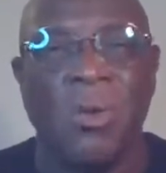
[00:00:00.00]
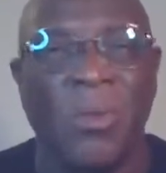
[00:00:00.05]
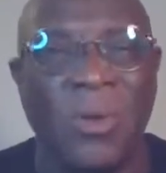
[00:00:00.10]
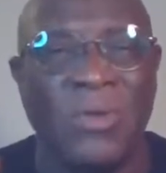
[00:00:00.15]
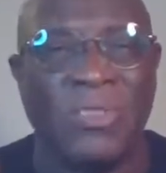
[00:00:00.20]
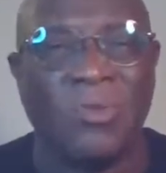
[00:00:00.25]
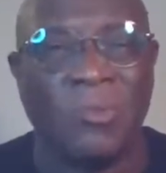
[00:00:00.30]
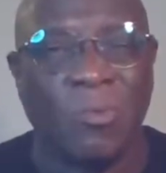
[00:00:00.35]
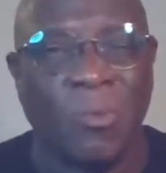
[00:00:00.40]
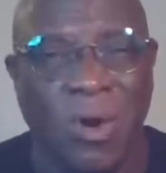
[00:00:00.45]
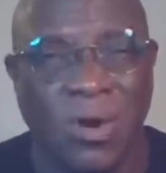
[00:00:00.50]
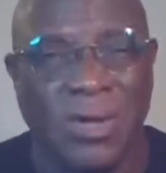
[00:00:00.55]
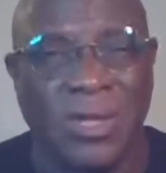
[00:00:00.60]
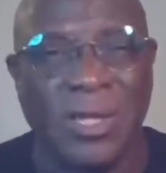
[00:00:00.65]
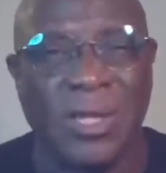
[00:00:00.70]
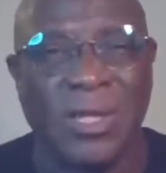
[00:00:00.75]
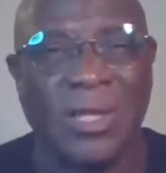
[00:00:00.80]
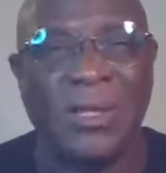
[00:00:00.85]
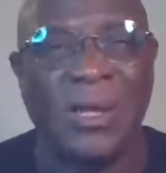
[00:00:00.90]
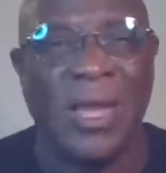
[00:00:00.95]
with
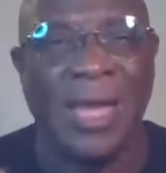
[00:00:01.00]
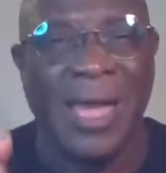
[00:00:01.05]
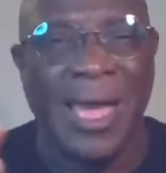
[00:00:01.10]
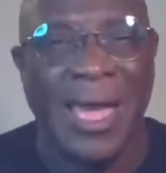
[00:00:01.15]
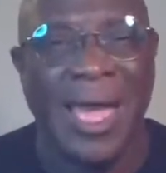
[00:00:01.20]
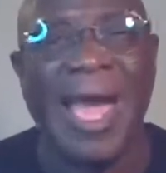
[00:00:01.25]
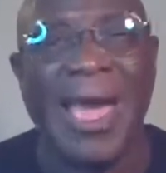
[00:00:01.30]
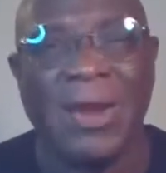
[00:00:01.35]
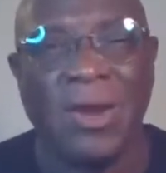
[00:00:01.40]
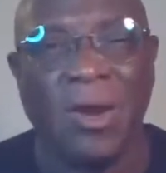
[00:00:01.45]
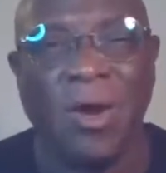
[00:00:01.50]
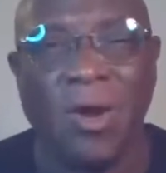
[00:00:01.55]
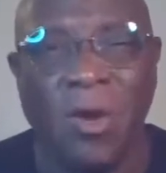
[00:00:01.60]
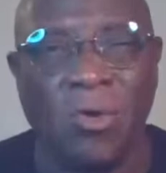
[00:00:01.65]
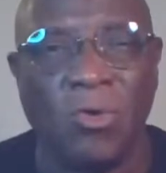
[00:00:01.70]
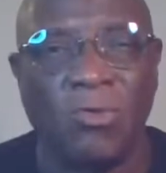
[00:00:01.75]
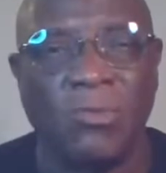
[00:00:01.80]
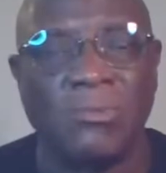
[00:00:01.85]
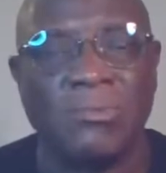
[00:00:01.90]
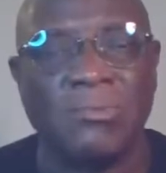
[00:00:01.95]
working at
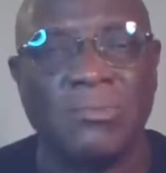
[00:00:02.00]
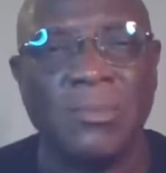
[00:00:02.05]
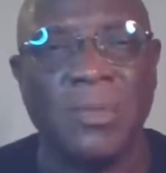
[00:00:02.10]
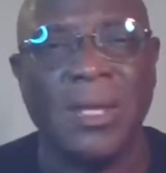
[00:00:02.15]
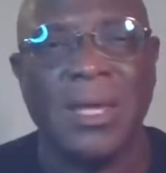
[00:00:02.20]
home.